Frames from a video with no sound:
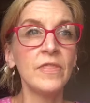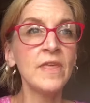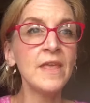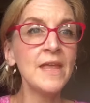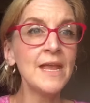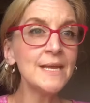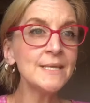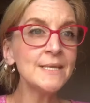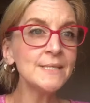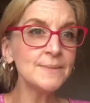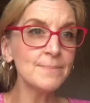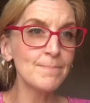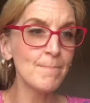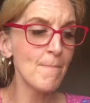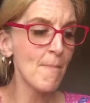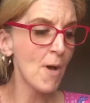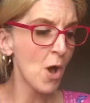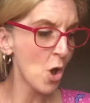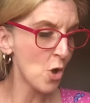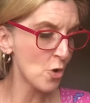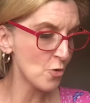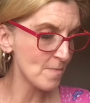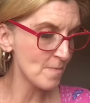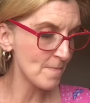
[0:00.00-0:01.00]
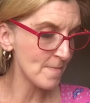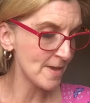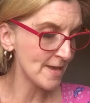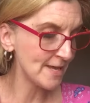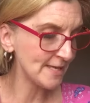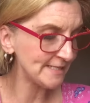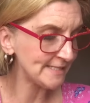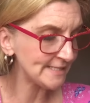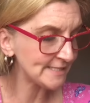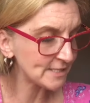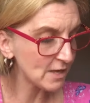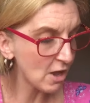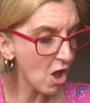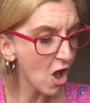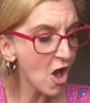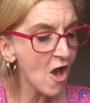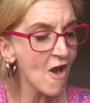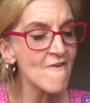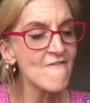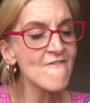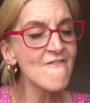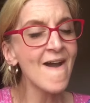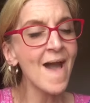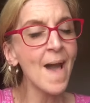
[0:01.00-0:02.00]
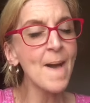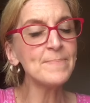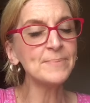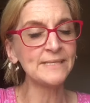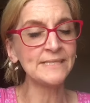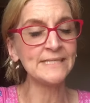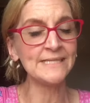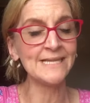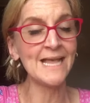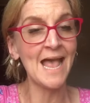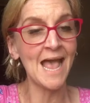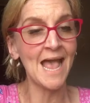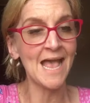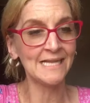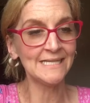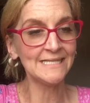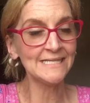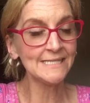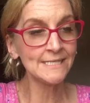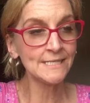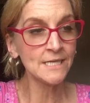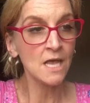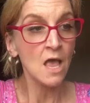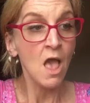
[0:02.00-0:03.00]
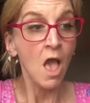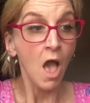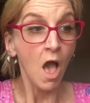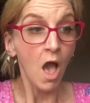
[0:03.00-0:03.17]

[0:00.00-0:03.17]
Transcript: these moments of absence.